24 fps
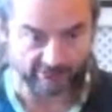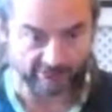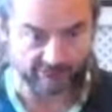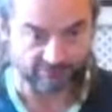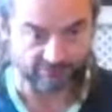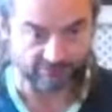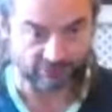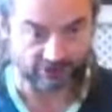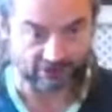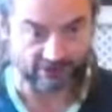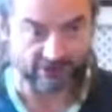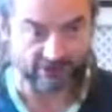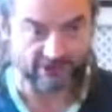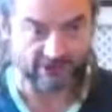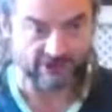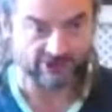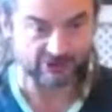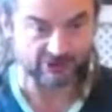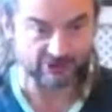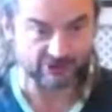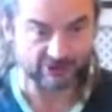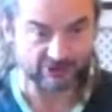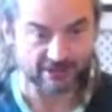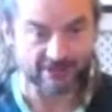hi
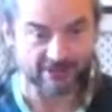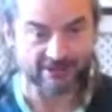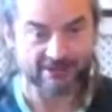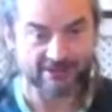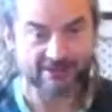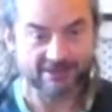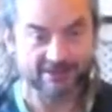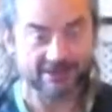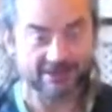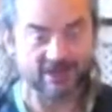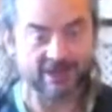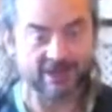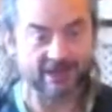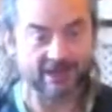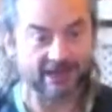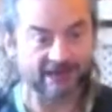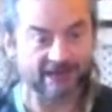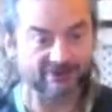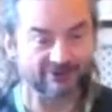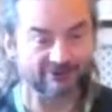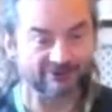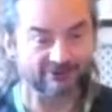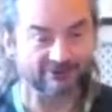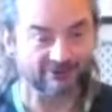Kishori. I
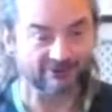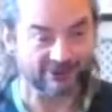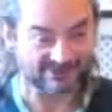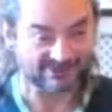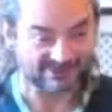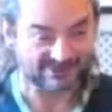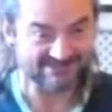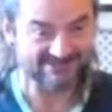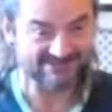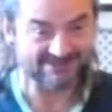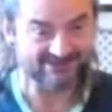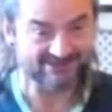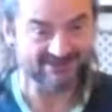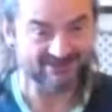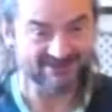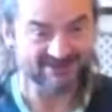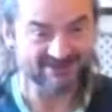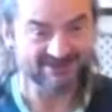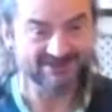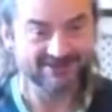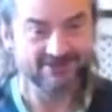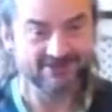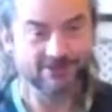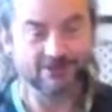have nice to see you.
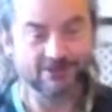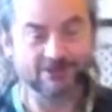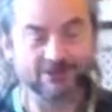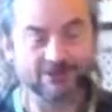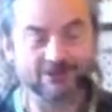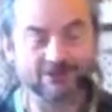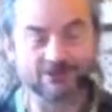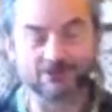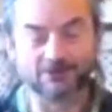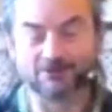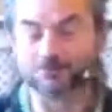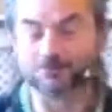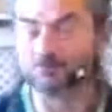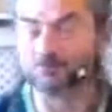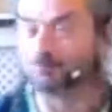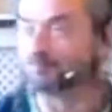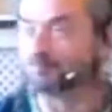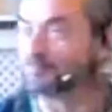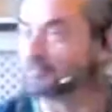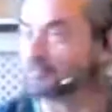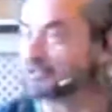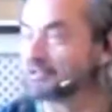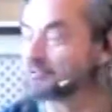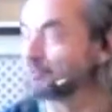Um,
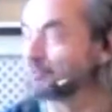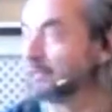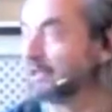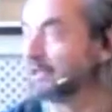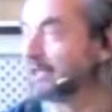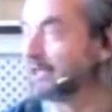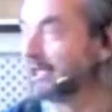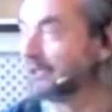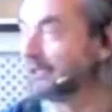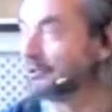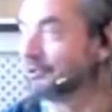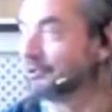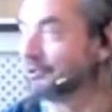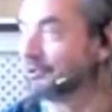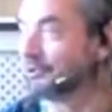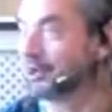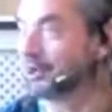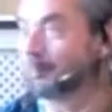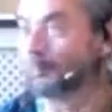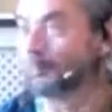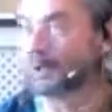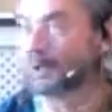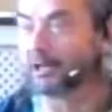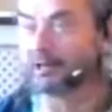this weekend
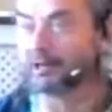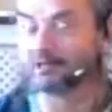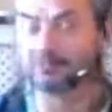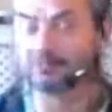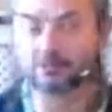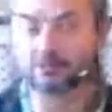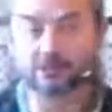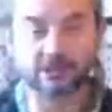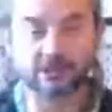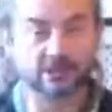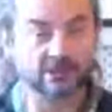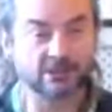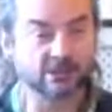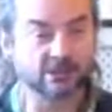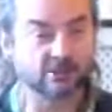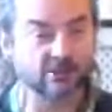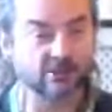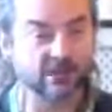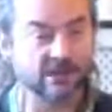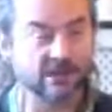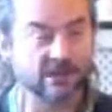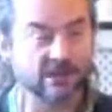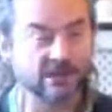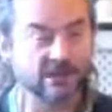coming uh,
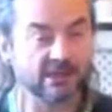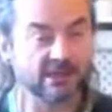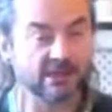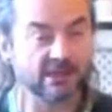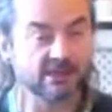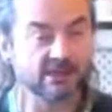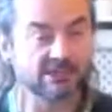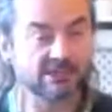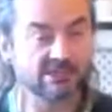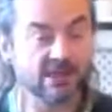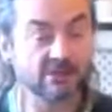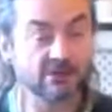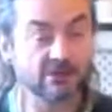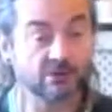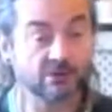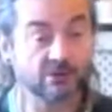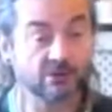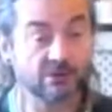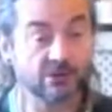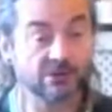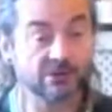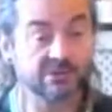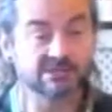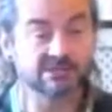the second and
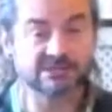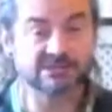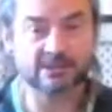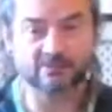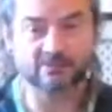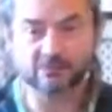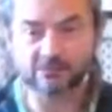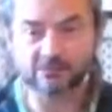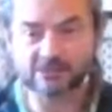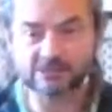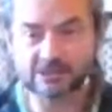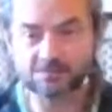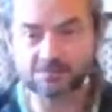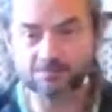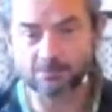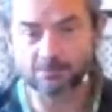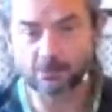third December is it?